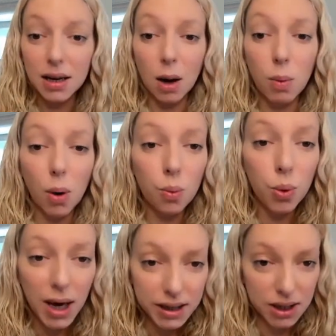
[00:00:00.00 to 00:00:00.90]
Now, what
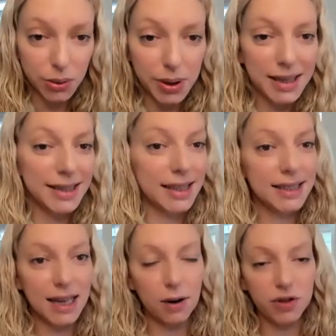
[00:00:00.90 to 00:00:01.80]
we do is
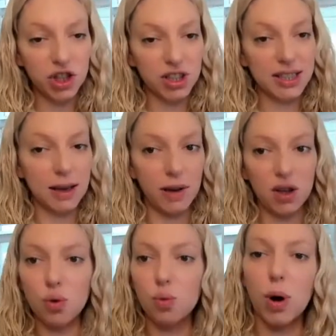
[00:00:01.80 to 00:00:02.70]
instead of just
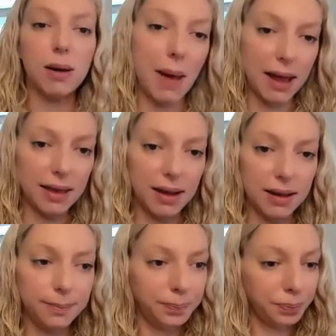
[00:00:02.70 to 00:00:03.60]
giving you one method,